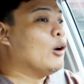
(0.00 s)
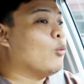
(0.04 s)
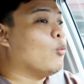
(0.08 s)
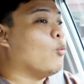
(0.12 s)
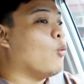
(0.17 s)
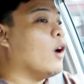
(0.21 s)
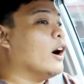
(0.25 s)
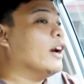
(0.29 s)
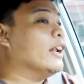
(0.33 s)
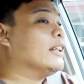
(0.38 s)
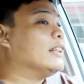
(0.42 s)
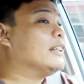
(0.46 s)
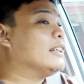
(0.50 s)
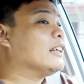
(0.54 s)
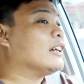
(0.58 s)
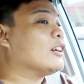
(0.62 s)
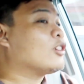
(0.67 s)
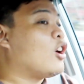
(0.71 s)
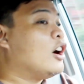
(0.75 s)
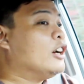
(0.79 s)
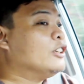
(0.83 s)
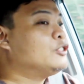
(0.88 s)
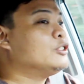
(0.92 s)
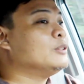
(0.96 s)
what
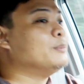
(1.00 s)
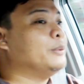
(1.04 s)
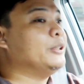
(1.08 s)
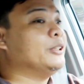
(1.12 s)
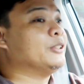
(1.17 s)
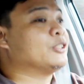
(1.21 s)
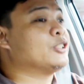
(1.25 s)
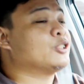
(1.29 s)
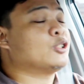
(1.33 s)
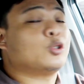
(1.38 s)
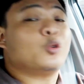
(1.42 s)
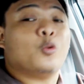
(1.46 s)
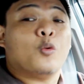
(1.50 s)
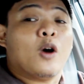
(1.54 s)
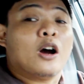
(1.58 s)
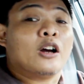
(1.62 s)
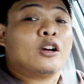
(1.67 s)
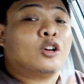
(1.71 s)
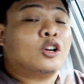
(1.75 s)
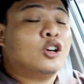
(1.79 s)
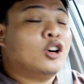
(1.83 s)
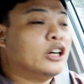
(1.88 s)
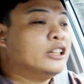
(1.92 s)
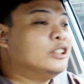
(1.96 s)
contributes to a
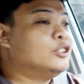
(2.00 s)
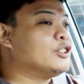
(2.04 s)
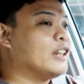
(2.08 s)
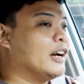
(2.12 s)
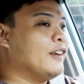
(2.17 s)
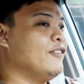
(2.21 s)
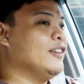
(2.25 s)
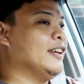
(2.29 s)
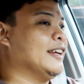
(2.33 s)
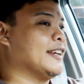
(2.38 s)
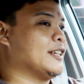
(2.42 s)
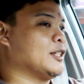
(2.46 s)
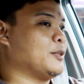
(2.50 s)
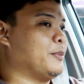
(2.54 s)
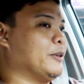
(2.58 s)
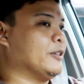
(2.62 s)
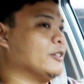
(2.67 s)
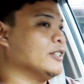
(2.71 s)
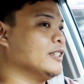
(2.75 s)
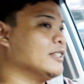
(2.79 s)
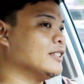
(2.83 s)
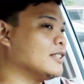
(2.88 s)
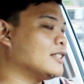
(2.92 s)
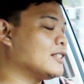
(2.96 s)
good driving
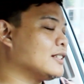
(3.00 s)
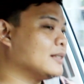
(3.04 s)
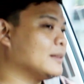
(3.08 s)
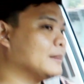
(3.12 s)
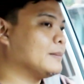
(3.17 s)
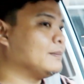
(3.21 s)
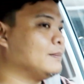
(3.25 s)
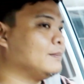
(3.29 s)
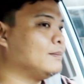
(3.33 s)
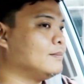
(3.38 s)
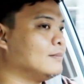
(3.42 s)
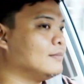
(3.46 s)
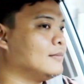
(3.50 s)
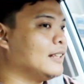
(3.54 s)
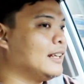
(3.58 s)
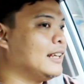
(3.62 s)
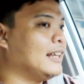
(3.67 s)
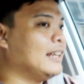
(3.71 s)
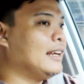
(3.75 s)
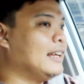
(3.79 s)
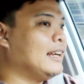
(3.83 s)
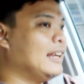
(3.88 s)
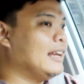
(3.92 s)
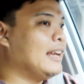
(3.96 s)
experience.
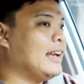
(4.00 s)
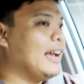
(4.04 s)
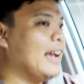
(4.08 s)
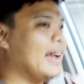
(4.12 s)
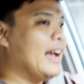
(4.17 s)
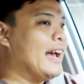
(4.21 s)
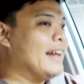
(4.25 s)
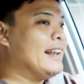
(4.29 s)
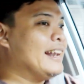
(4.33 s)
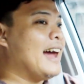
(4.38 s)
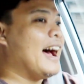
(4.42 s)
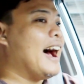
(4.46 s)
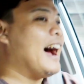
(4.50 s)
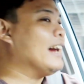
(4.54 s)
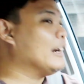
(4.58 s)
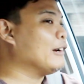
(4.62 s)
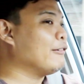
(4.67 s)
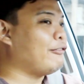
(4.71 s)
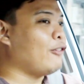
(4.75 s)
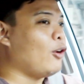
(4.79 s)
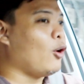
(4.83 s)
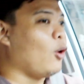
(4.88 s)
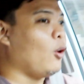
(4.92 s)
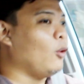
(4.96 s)
And out
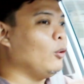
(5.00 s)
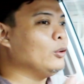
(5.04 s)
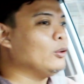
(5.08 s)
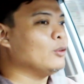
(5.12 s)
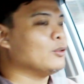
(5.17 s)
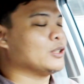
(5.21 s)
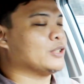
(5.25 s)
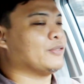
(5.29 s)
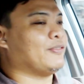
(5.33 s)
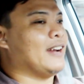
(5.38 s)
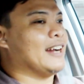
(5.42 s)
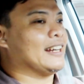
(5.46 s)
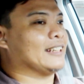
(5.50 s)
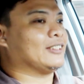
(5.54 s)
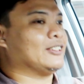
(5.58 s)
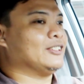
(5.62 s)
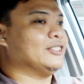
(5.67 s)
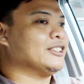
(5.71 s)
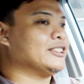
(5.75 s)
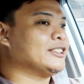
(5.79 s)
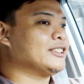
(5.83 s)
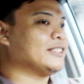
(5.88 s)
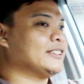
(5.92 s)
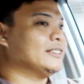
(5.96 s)
of all those
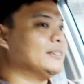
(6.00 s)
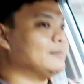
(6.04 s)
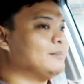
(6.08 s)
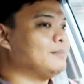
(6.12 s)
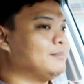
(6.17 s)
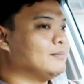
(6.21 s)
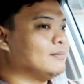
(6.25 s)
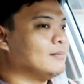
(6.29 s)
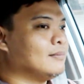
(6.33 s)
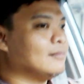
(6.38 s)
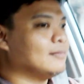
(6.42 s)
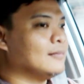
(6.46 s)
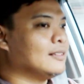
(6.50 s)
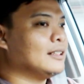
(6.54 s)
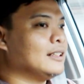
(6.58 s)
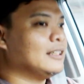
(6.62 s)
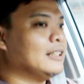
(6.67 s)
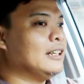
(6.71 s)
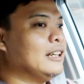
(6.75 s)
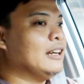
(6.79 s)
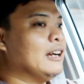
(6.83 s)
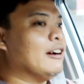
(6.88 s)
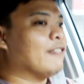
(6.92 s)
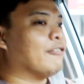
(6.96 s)
factors,
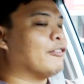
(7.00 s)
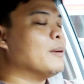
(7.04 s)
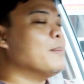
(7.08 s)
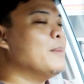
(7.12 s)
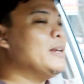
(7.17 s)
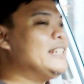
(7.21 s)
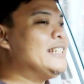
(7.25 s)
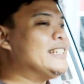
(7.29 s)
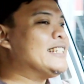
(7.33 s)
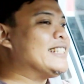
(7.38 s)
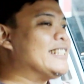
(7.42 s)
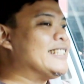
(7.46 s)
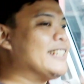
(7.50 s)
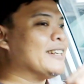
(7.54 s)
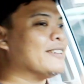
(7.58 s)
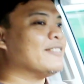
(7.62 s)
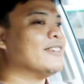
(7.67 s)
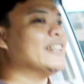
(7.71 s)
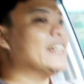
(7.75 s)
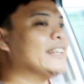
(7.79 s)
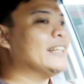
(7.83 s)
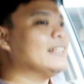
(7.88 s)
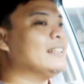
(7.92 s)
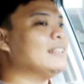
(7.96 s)
for me,
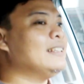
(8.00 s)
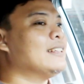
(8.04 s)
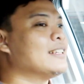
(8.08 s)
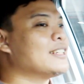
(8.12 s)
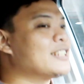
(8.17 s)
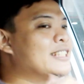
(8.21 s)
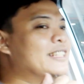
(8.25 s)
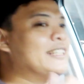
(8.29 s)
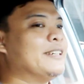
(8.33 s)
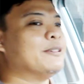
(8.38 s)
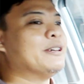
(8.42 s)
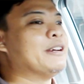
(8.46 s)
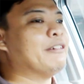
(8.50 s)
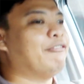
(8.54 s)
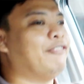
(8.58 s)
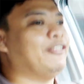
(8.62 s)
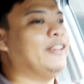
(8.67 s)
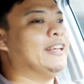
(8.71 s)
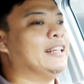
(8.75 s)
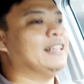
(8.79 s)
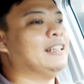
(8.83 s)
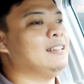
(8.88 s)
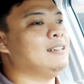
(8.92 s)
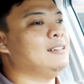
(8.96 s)
the steering
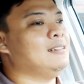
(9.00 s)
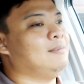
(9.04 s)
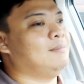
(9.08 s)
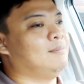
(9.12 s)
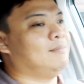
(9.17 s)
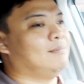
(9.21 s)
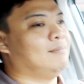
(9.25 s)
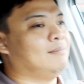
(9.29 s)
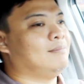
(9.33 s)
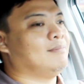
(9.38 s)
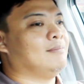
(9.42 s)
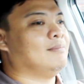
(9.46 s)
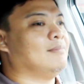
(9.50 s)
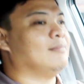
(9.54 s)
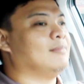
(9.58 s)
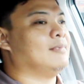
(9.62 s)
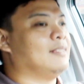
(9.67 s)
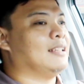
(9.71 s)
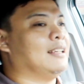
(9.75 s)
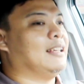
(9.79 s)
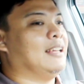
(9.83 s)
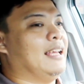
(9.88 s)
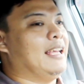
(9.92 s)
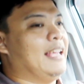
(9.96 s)
feel
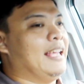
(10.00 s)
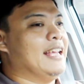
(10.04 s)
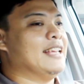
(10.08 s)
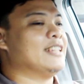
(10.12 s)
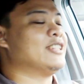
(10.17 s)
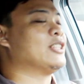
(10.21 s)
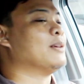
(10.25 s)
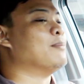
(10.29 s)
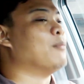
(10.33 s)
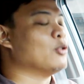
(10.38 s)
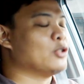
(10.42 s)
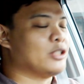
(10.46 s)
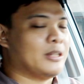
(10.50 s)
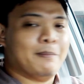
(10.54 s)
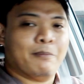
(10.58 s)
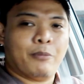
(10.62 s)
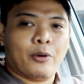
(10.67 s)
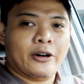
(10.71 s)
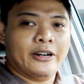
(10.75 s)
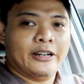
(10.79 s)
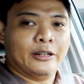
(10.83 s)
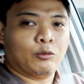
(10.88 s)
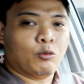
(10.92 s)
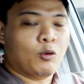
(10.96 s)
is the most
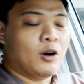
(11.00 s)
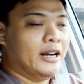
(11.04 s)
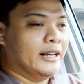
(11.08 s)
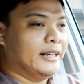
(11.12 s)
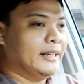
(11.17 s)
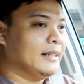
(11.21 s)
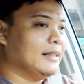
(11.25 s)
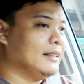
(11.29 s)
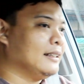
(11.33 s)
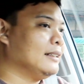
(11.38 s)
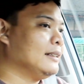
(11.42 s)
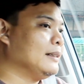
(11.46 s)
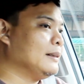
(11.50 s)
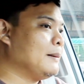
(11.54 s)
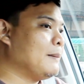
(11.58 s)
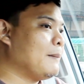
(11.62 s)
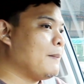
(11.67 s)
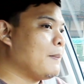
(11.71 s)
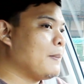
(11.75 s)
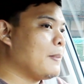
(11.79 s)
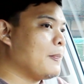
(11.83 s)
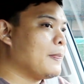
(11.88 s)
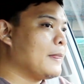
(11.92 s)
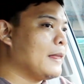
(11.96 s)
important one.
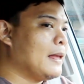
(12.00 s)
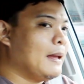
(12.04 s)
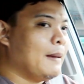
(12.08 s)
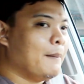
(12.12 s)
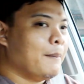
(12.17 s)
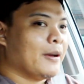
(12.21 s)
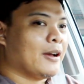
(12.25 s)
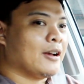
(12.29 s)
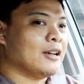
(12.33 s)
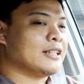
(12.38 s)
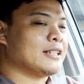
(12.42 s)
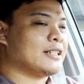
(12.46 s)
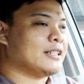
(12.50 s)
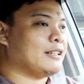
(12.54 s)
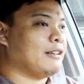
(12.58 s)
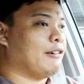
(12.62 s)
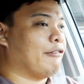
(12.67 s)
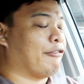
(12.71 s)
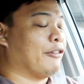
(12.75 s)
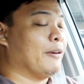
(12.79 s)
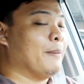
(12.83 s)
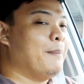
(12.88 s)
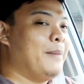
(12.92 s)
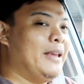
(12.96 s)
Because
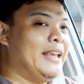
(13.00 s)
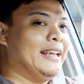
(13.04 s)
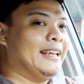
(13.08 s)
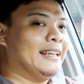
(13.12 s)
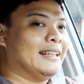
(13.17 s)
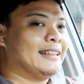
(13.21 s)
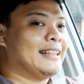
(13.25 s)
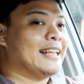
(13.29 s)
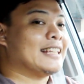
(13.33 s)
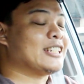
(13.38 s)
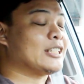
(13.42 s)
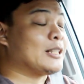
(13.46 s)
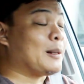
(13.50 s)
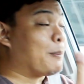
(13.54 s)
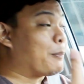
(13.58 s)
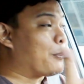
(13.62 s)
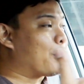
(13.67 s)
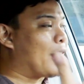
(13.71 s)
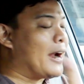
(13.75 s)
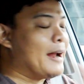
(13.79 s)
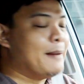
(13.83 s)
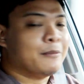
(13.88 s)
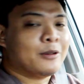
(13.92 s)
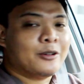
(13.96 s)
for me, that's the
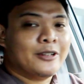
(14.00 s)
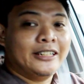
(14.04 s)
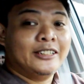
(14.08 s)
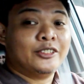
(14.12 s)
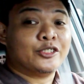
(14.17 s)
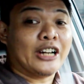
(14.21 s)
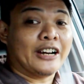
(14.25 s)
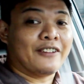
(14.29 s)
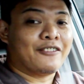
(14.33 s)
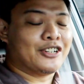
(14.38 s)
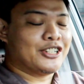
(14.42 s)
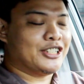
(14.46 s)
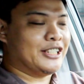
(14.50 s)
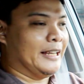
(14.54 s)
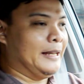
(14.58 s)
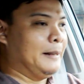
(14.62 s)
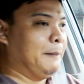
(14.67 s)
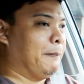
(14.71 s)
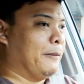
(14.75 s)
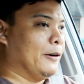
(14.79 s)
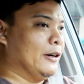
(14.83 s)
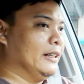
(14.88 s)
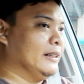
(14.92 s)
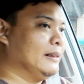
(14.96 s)
primary driver's
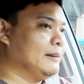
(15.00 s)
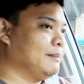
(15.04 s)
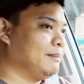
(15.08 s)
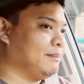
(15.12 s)
input.